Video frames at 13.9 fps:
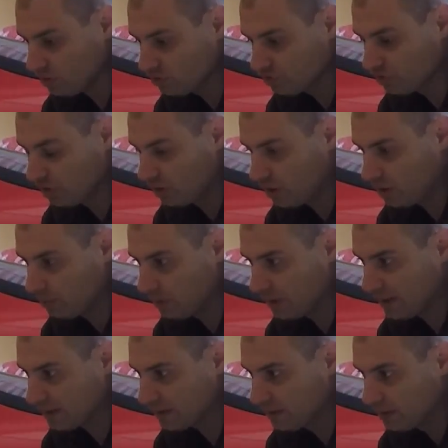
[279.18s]
So I'm
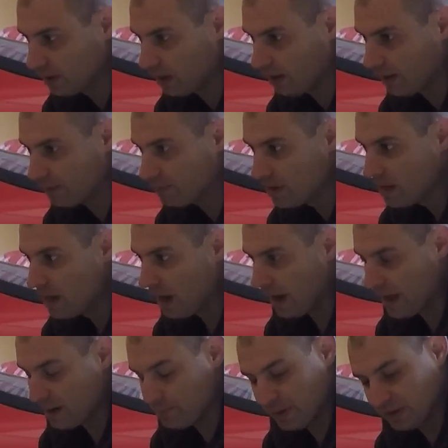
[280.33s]
like, all right. I
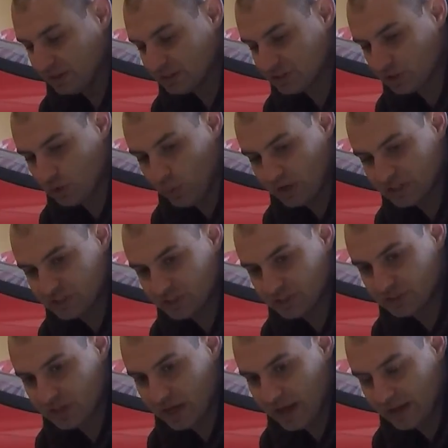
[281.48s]
had a big list of questions
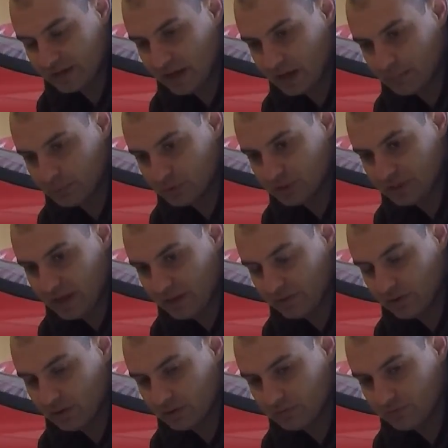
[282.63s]
I had kind of put
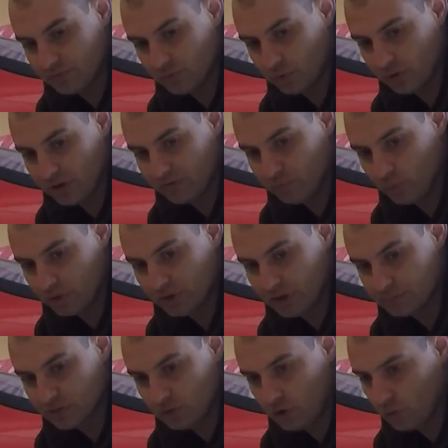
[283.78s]
together for if one
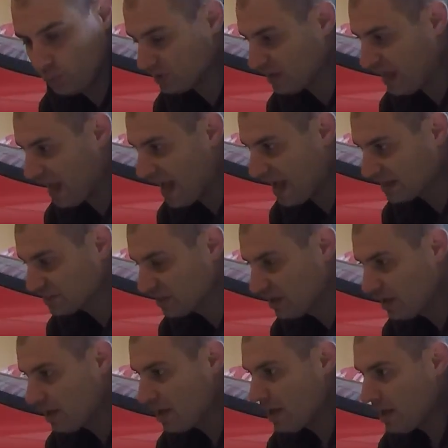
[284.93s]
comes along, what to ask.
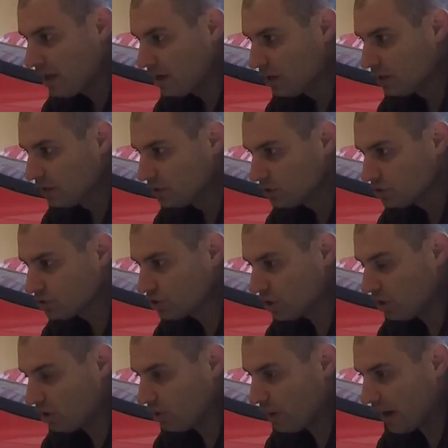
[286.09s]

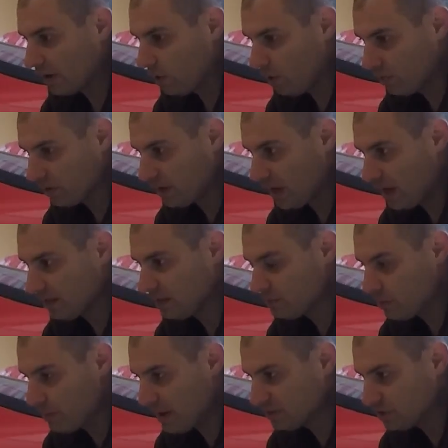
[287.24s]
So I call the guy, leave him a
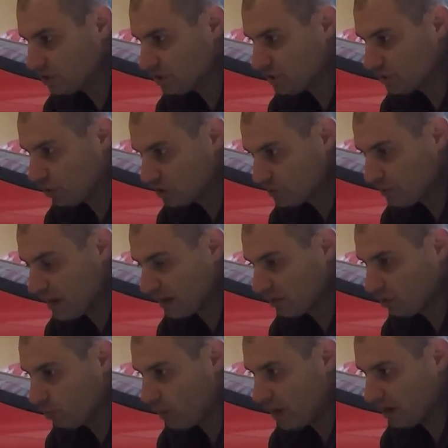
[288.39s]
message, he calls me back a
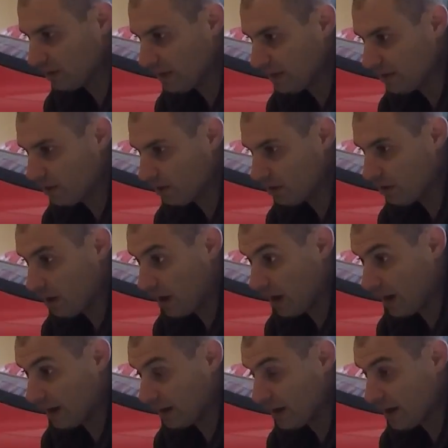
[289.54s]
little while later.
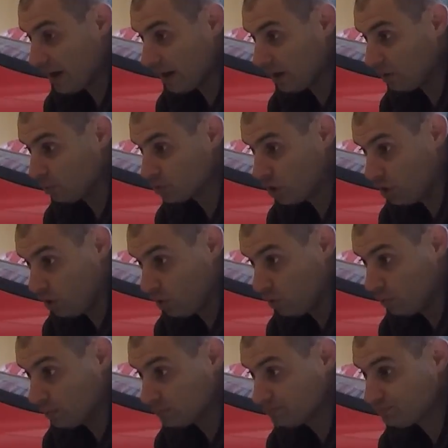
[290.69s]
I was
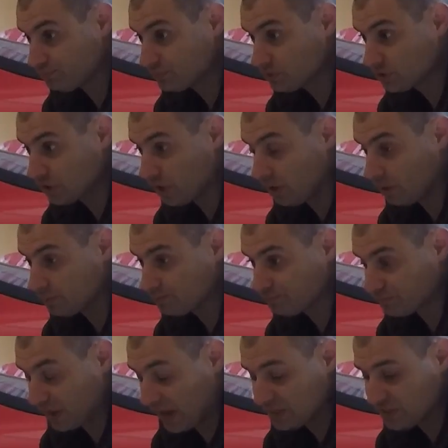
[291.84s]
home, so
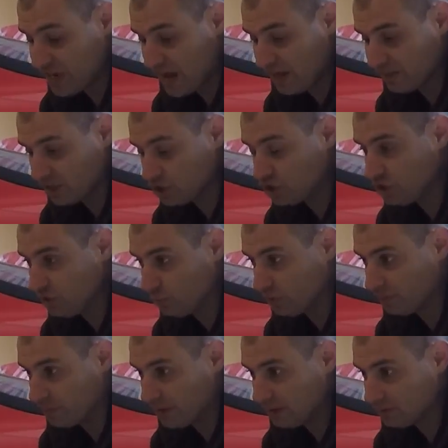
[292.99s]
I actually had that sheet with
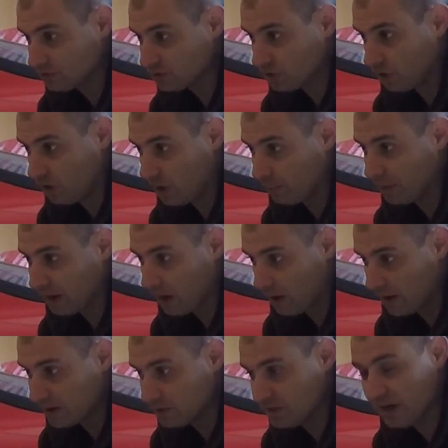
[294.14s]
me. So I'm like, all
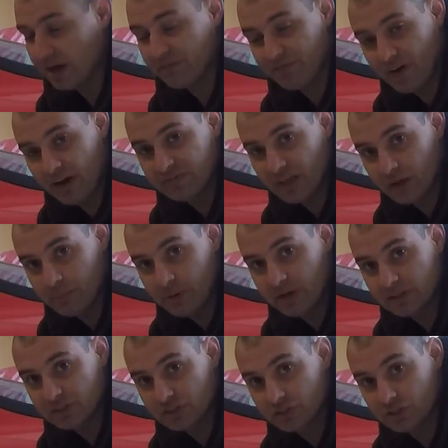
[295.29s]
right, you got 5-10
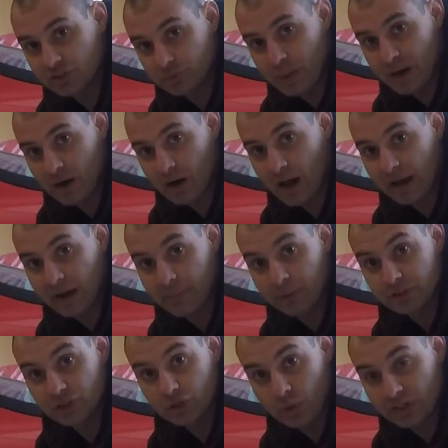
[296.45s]
minutes to spare? I got a
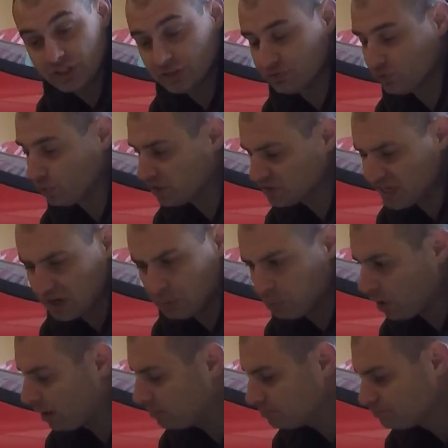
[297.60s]
bunch of questions for you. He goes, yeah, no
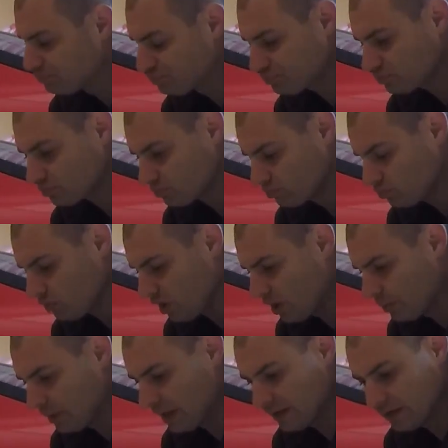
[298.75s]
problem.
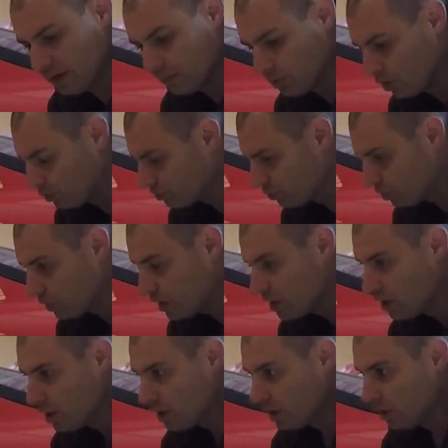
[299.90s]
I'm like, you know, going through,
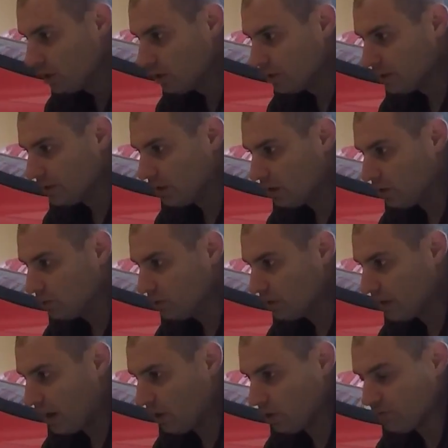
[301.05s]
you know,
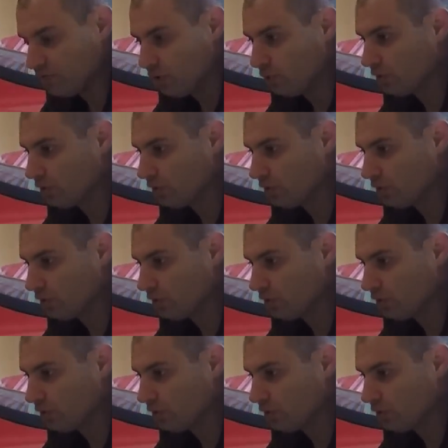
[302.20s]
how long have you owned the